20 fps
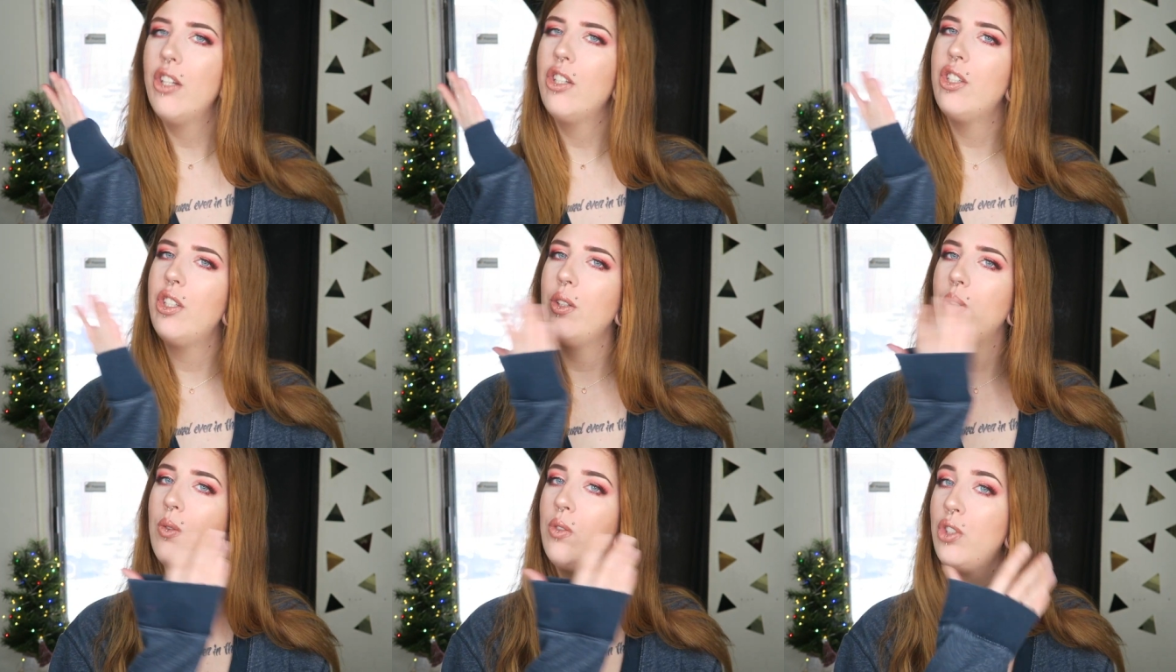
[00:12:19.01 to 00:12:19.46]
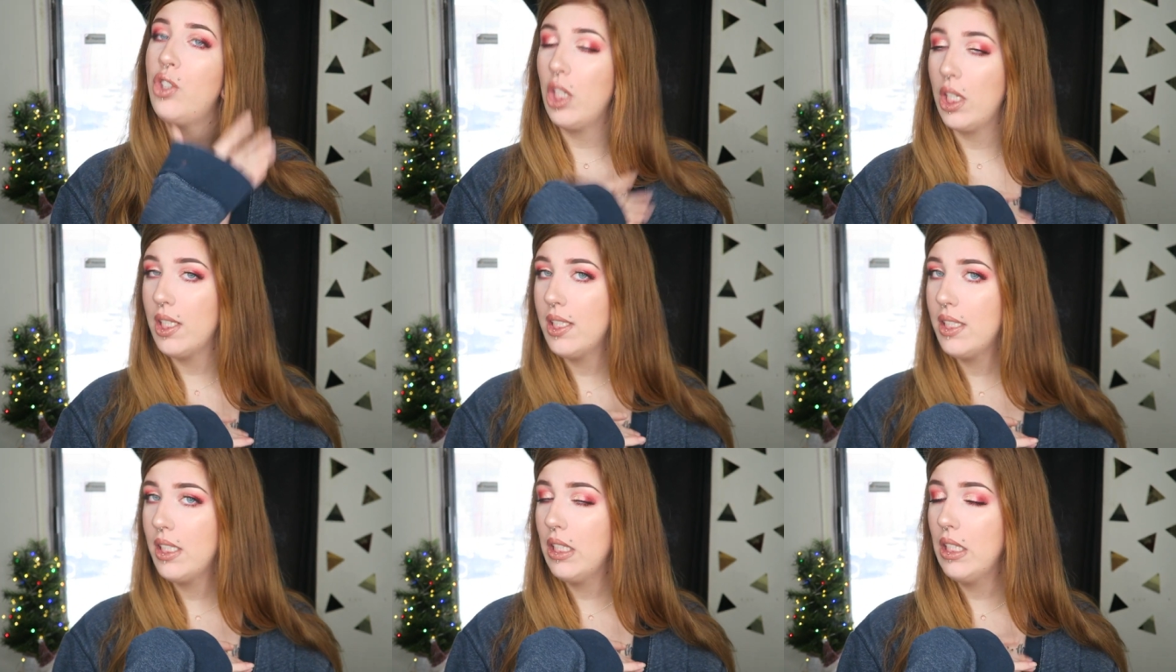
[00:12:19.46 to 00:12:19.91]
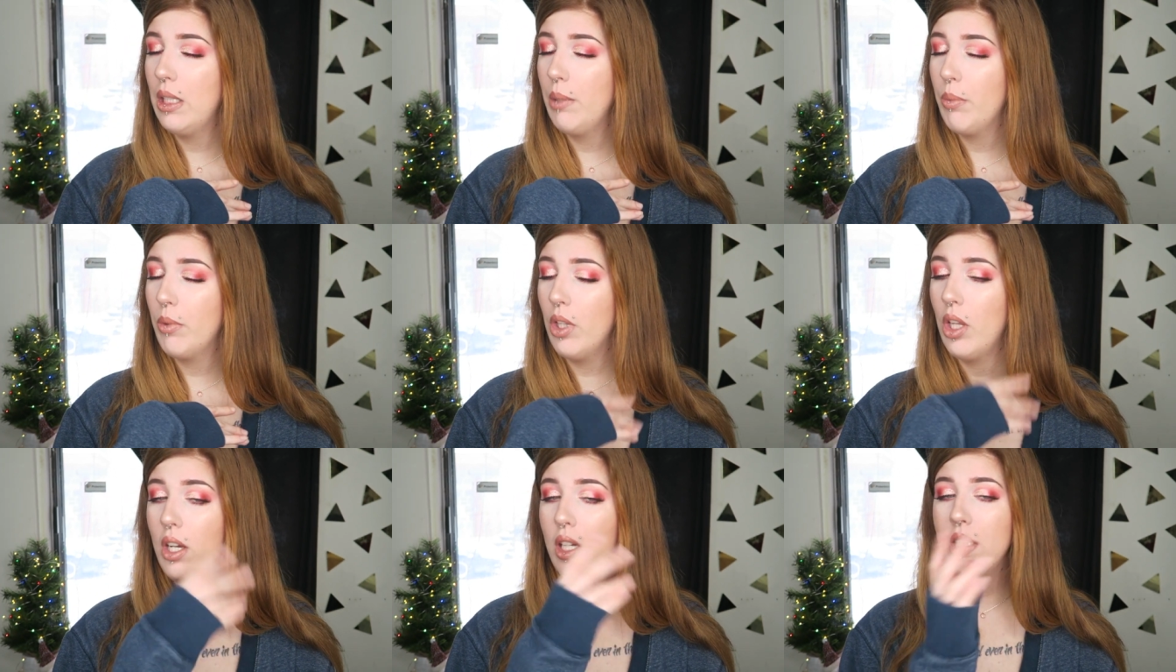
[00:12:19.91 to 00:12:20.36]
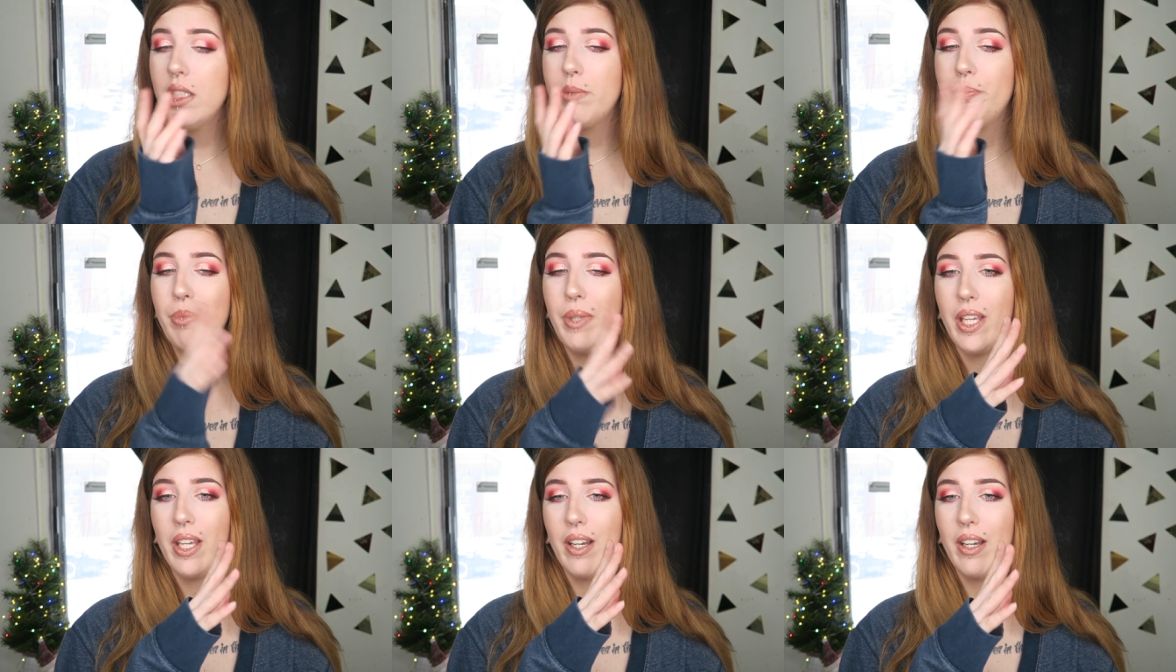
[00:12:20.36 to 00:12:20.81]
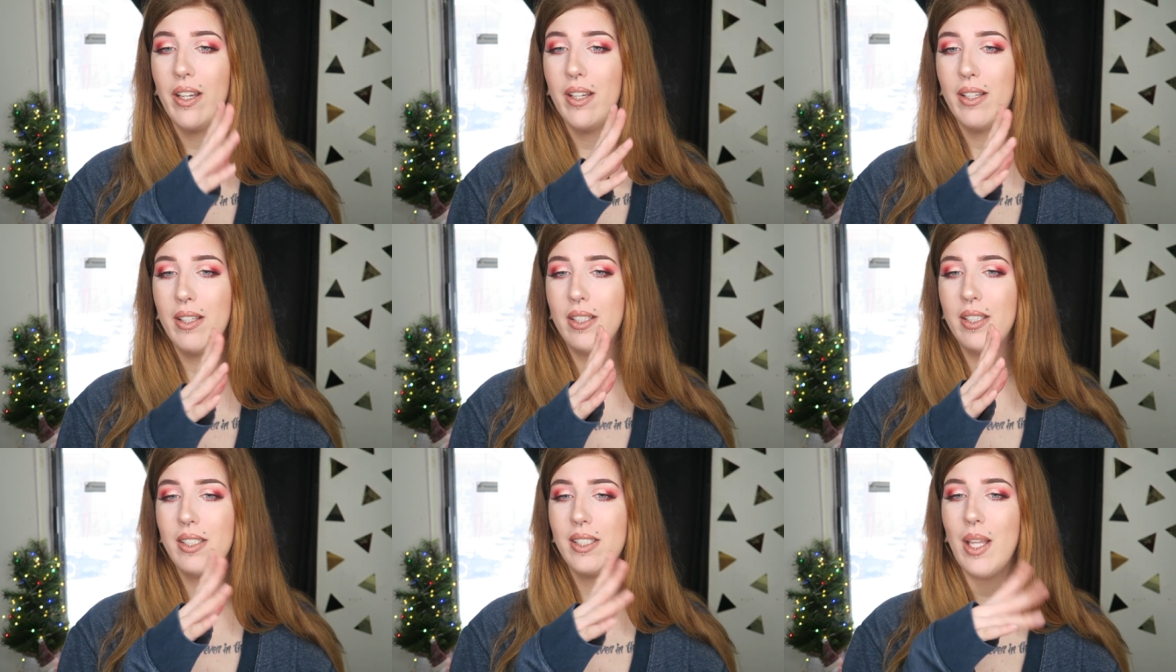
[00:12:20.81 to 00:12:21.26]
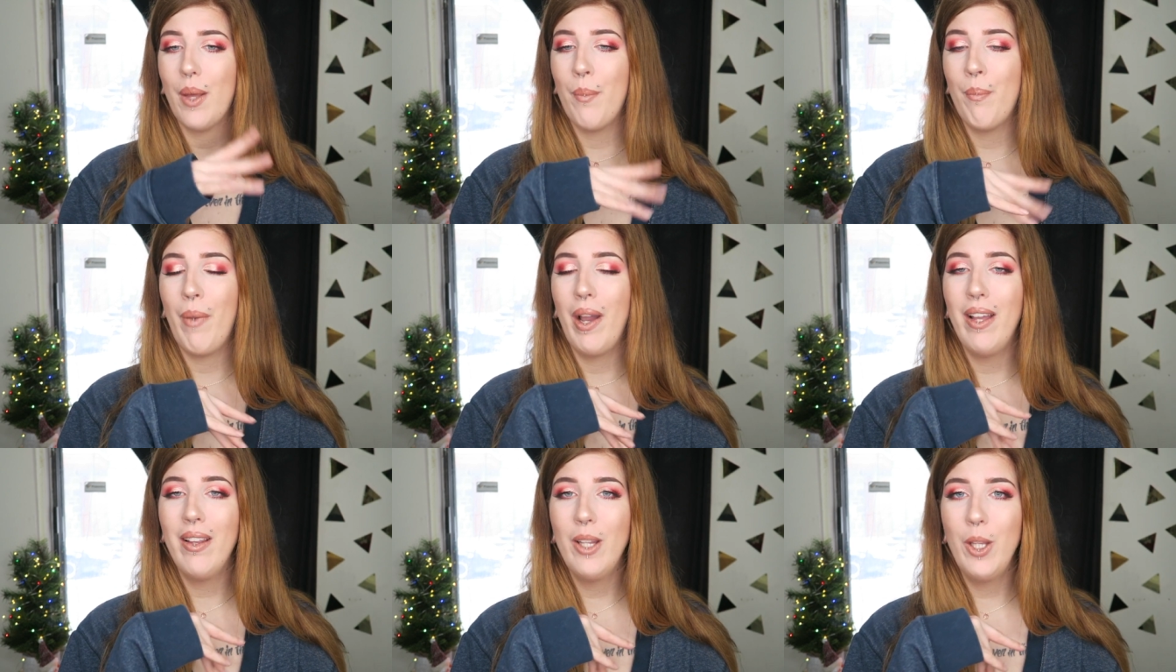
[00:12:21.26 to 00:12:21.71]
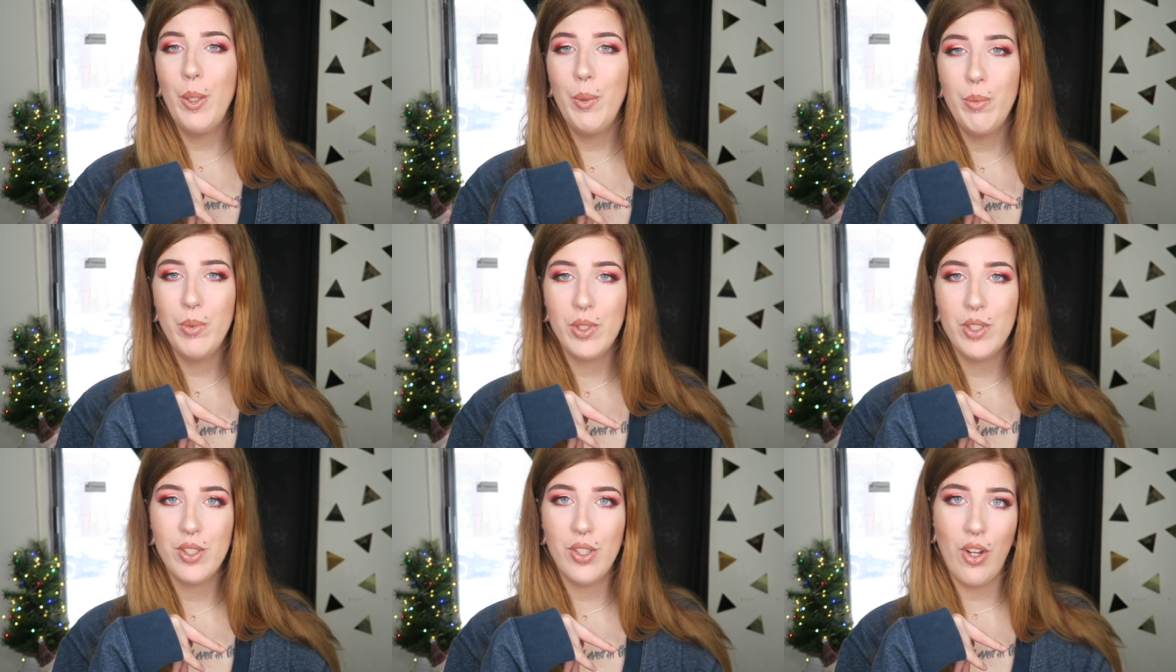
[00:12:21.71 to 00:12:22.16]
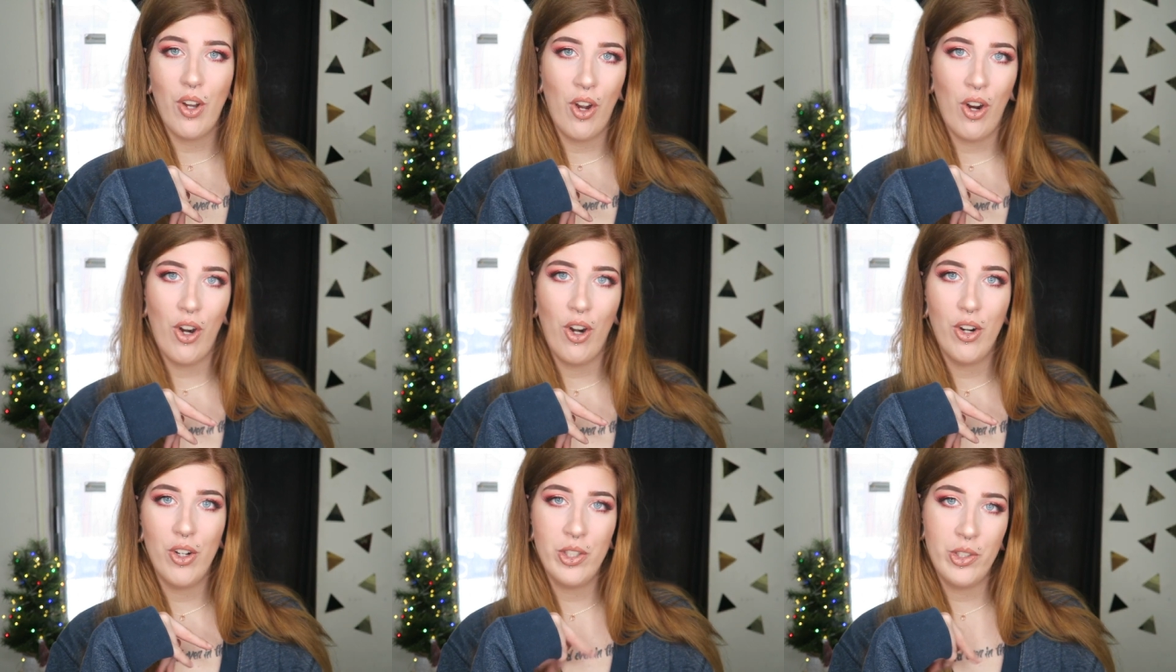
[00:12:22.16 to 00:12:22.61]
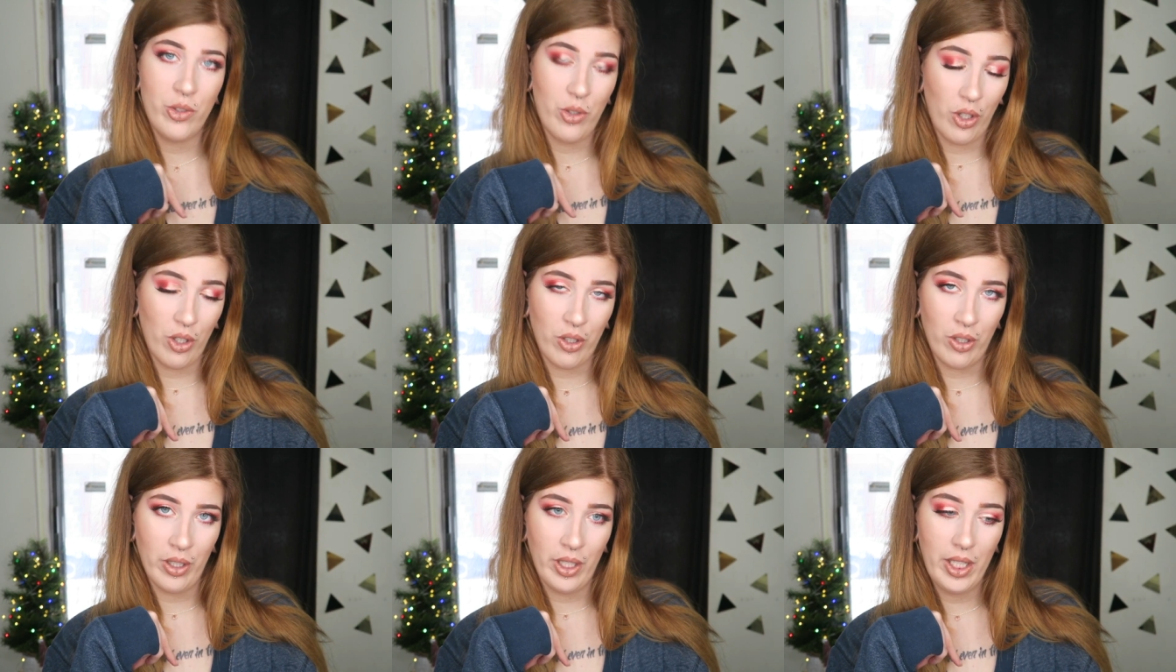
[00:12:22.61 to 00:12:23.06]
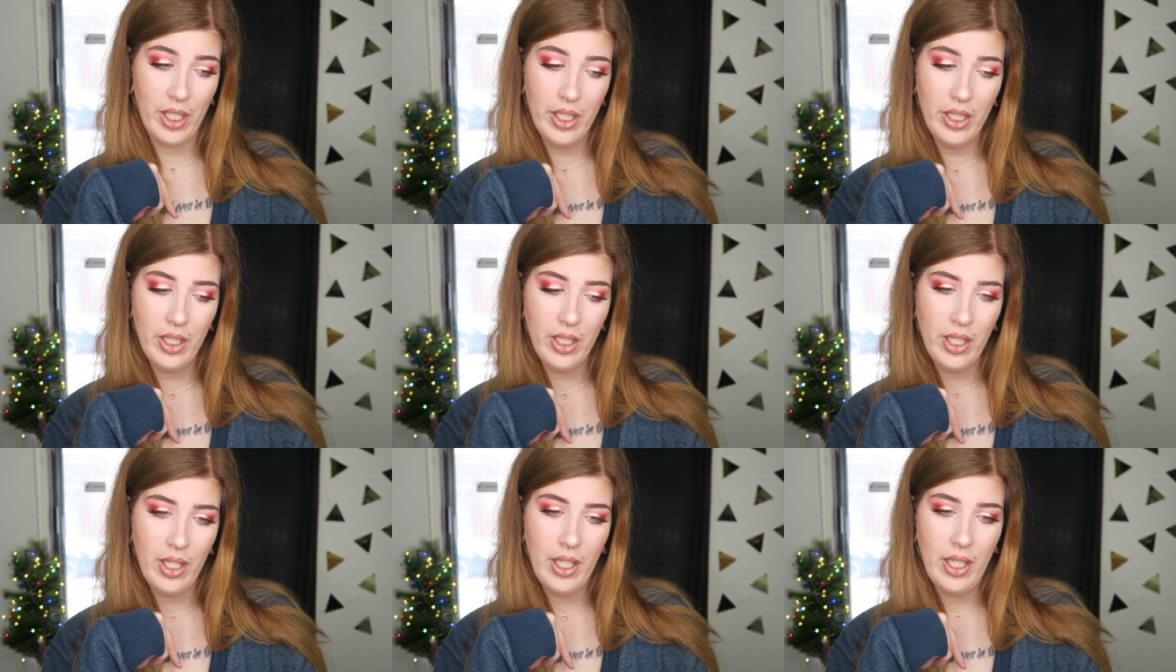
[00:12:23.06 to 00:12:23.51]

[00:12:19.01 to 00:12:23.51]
to just a lip gloss because my lips are struggling